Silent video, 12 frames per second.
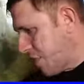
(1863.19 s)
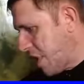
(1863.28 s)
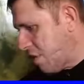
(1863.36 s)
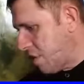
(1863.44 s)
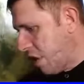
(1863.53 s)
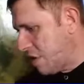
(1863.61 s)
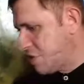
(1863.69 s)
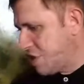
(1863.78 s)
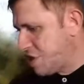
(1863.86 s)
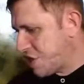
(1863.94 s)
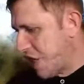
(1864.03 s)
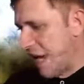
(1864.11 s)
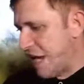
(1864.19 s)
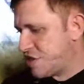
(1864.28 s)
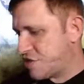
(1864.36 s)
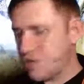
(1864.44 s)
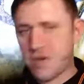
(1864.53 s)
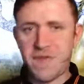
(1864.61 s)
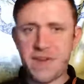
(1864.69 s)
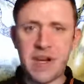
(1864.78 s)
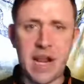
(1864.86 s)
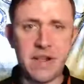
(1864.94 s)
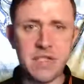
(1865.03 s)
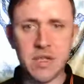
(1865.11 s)
I'll use the Angels of
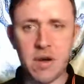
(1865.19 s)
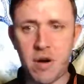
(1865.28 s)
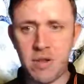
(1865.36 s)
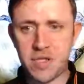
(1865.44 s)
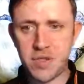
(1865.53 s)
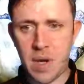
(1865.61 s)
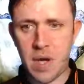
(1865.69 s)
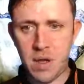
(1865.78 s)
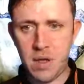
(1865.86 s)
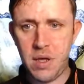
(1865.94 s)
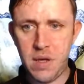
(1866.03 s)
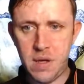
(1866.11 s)
Atlantis cards as well.